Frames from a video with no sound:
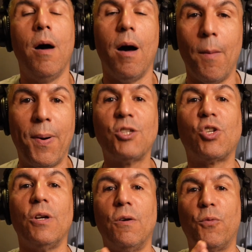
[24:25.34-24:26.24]
a
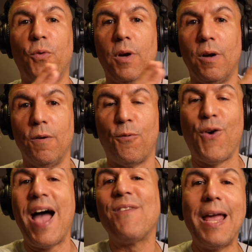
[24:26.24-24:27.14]
bunch of
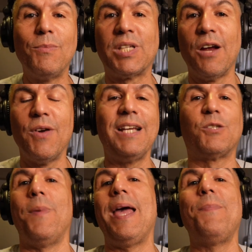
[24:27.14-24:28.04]
five-game
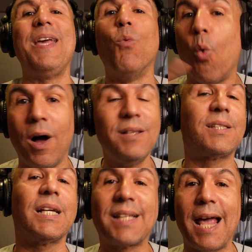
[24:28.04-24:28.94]
series, maybe one
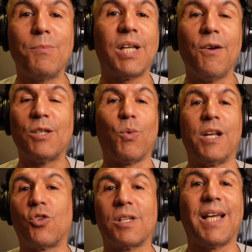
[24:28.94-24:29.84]
six-game series when
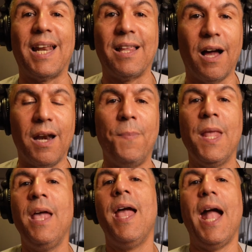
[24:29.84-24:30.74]
it's all said and done,
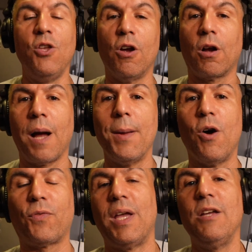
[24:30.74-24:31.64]
and you're coming
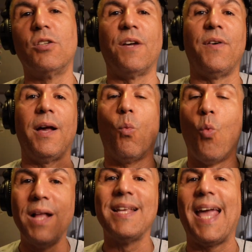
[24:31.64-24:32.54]
off the heels of a
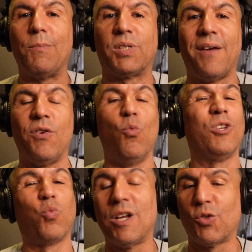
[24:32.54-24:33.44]
one-game seven,
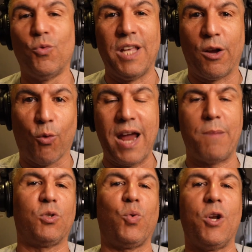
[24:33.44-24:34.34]
which wasn't really
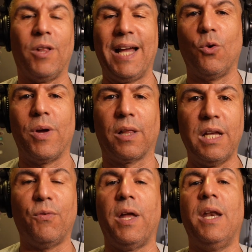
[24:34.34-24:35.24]
great between Orlando and
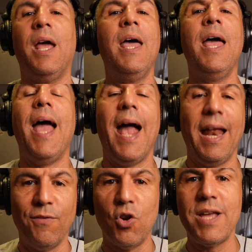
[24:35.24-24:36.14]
Cleveland,
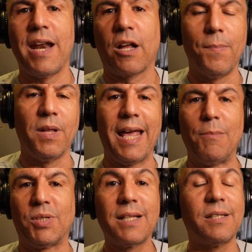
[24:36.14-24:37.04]
and even though you had a couple of
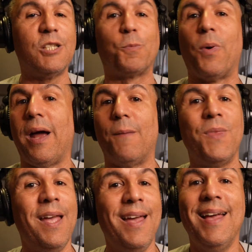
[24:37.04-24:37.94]
game sixes,
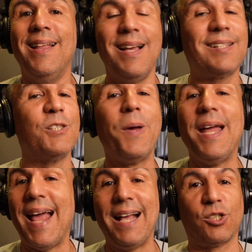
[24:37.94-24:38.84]
but this has
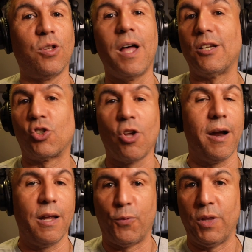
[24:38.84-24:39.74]
been a sluggish
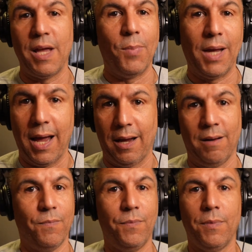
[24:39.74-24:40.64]
start here for the N B A.